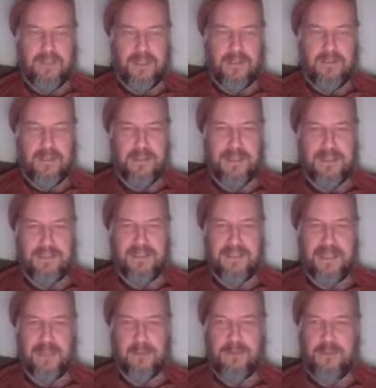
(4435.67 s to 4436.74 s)
I've already done
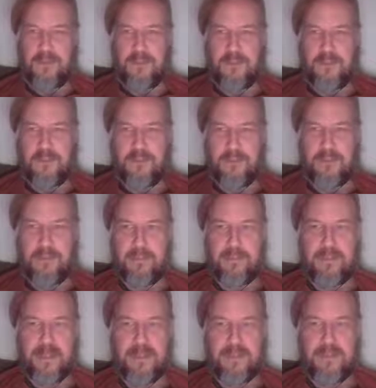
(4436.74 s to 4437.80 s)
episode 2,
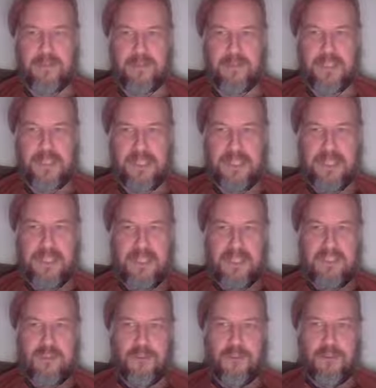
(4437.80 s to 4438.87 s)
part
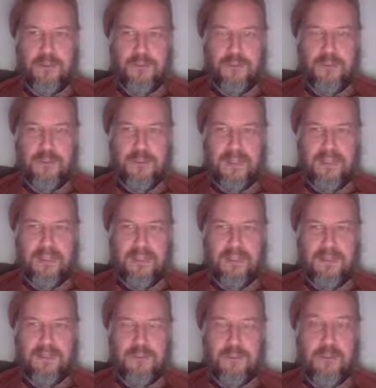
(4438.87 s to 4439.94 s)
2, so
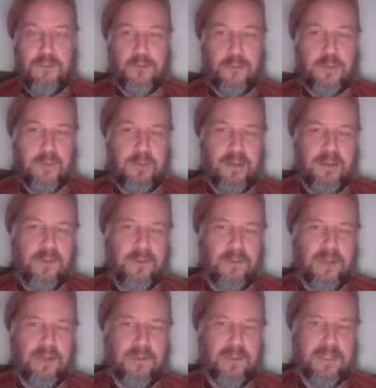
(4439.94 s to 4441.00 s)
this will be part
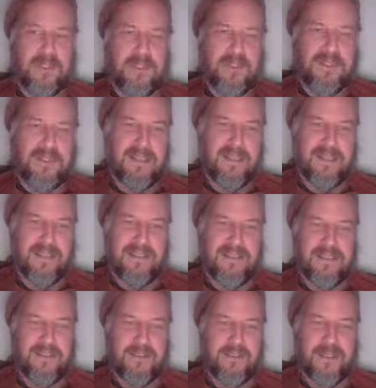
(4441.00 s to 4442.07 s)
1, and
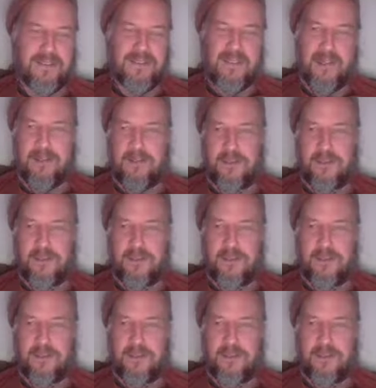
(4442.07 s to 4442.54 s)
next time I'll do